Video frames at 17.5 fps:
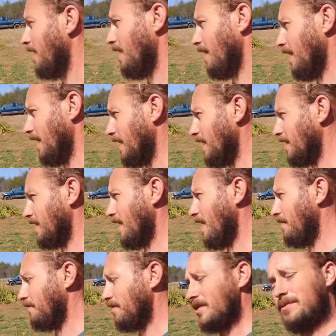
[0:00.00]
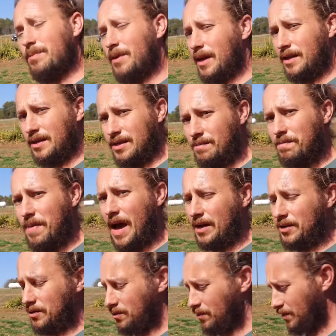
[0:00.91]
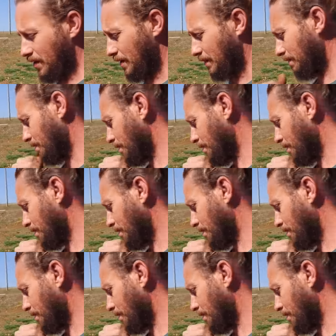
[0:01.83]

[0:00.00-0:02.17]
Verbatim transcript: And I guess I have to explain some backstory.